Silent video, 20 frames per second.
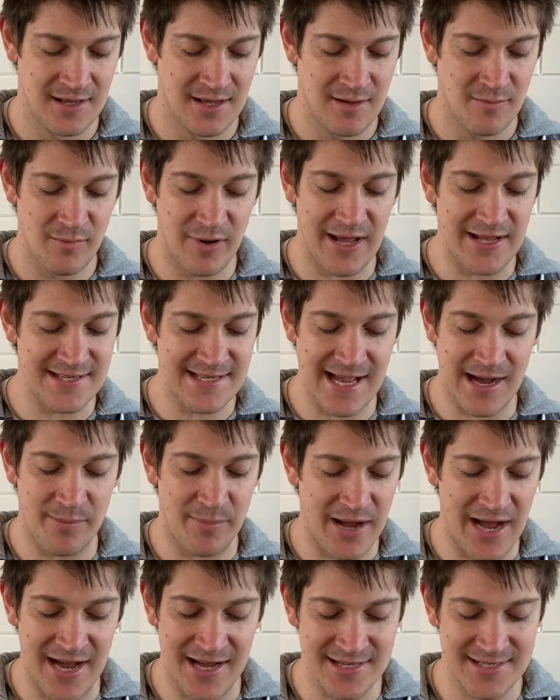Bless our
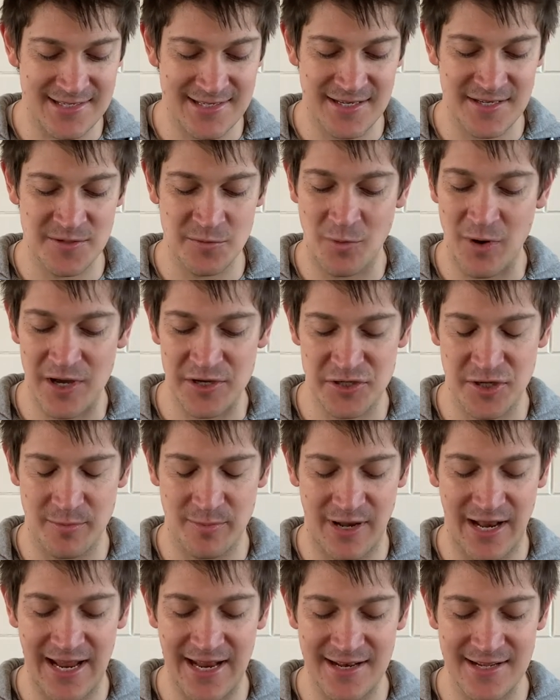pastors, worship
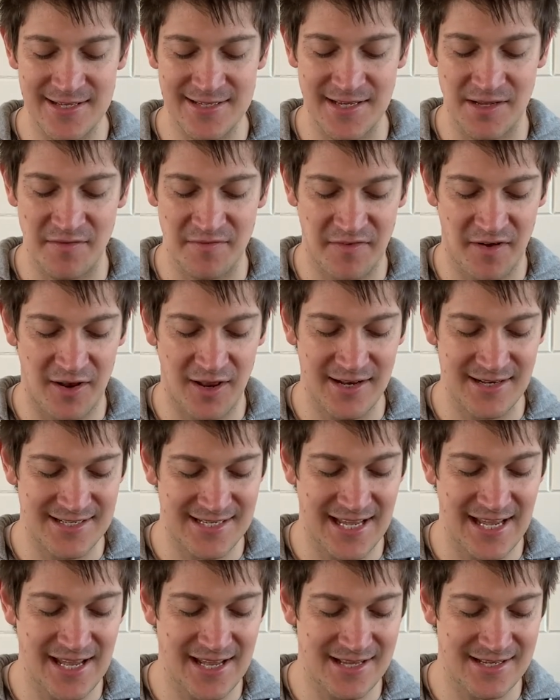leaders, and
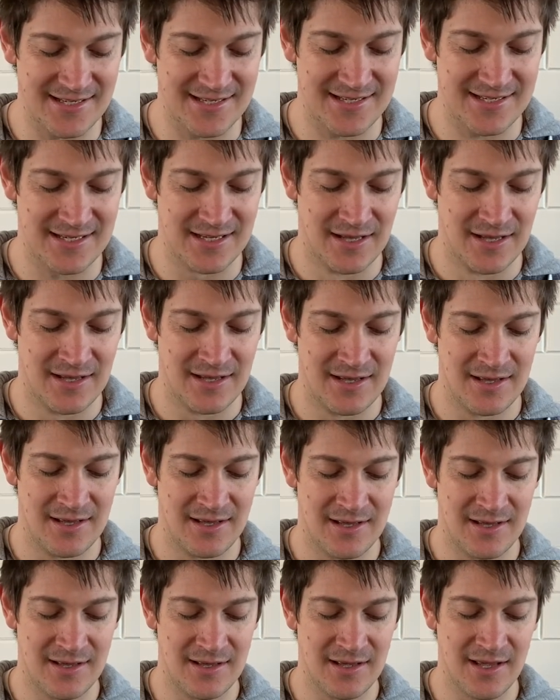volunteers.
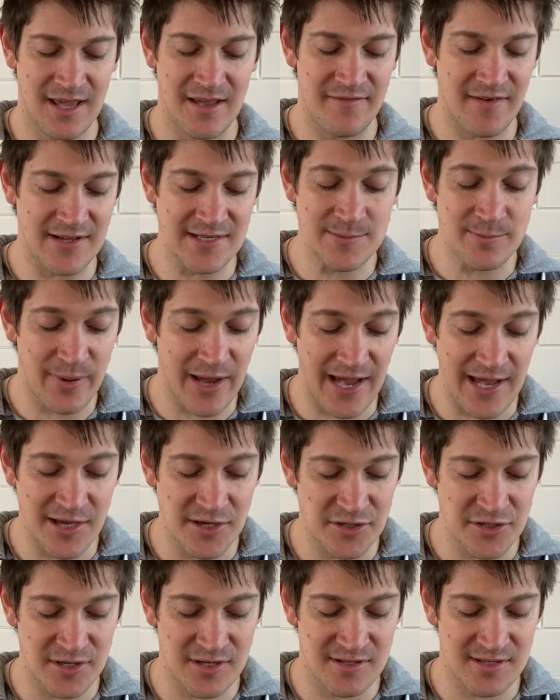Give us
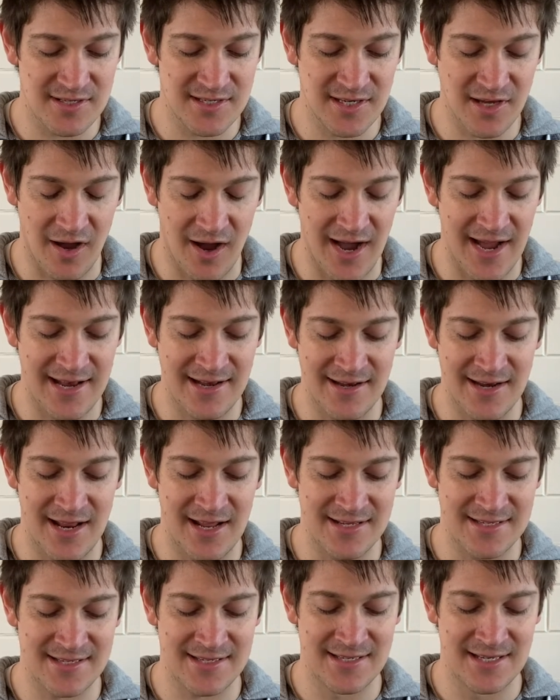patience,
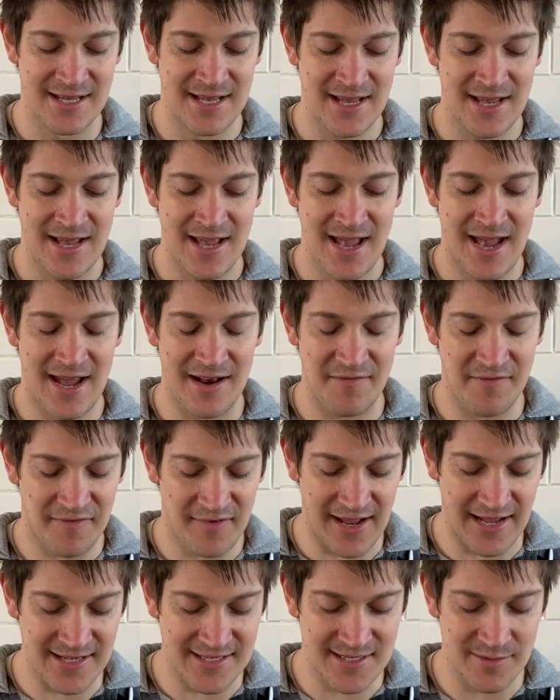kindness, and
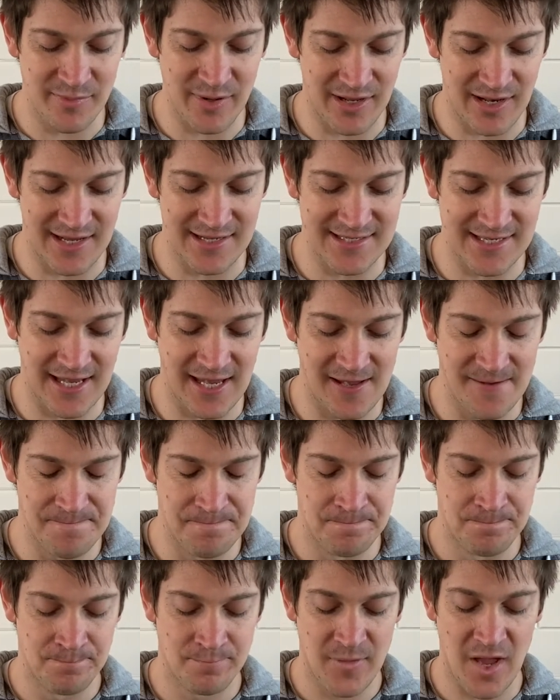flexibility.
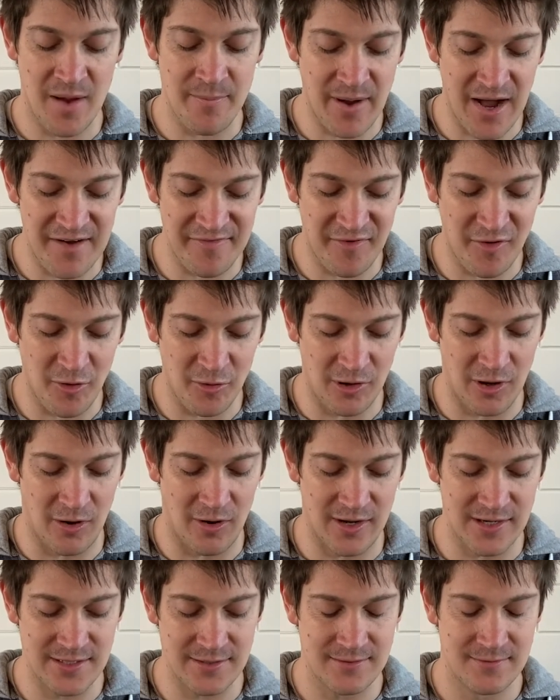Above all,
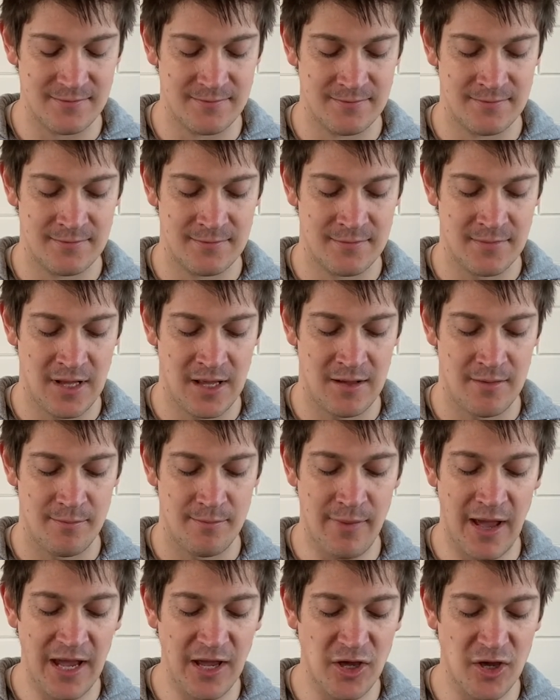Lord,
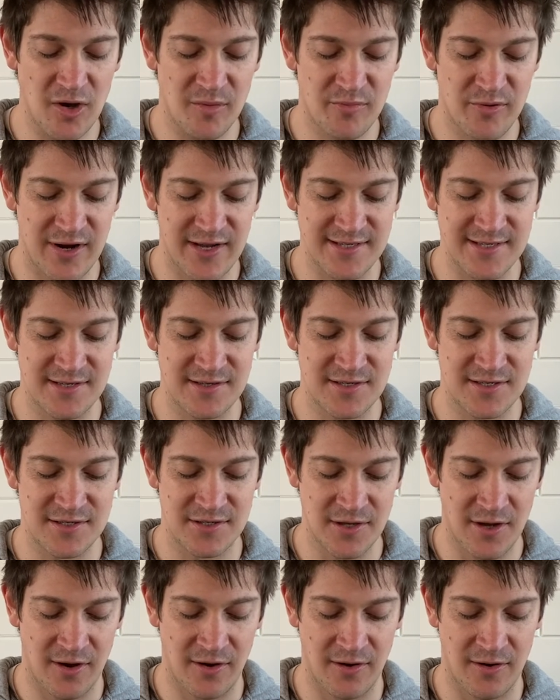make your presence
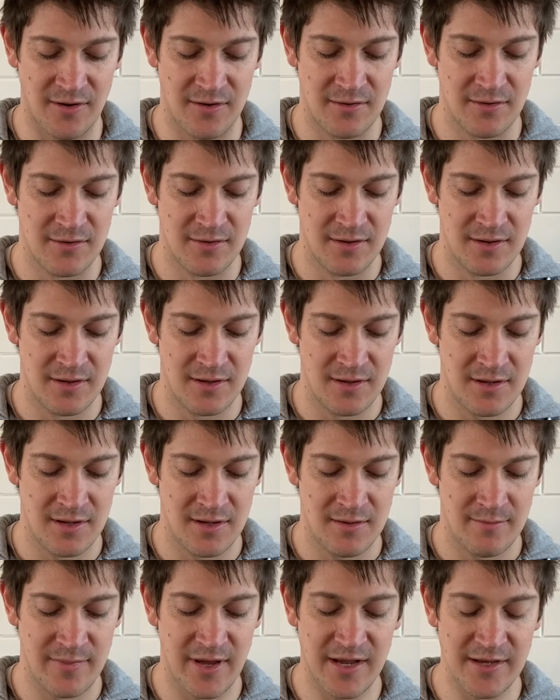known
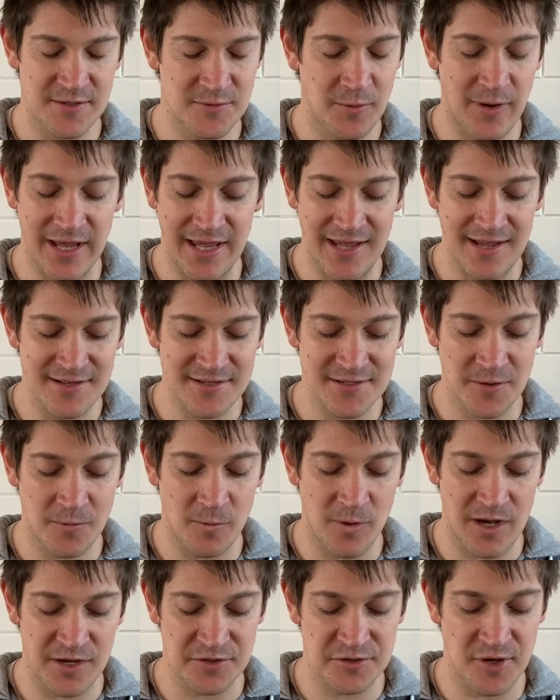because we're here to
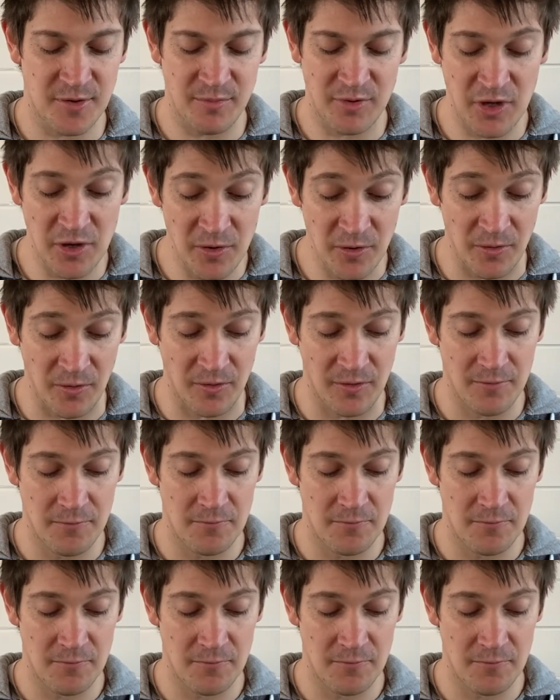worship you.